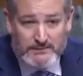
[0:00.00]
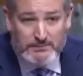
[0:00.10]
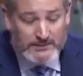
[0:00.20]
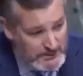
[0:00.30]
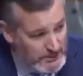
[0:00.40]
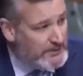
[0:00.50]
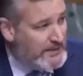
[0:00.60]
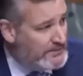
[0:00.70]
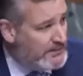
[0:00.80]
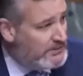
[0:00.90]
But in your
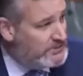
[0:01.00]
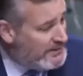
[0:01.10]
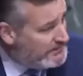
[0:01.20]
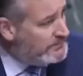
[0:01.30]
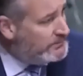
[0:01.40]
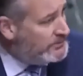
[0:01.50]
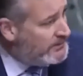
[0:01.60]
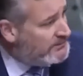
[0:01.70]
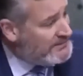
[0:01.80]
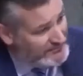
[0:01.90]
nomination, I'm going to
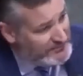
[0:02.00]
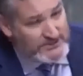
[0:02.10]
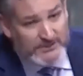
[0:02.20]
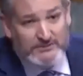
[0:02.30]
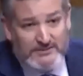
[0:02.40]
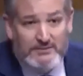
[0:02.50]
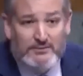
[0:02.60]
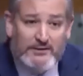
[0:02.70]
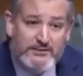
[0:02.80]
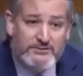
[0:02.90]
predict every single
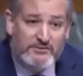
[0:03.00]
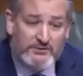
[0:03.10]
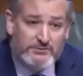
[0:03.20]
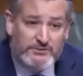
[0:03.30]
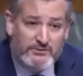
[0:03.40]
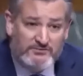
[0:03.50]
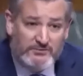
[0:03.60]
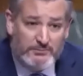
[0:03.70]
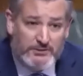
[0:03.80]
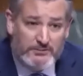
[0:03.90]
Democrat is going to vote to
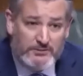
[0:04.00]
confirm you,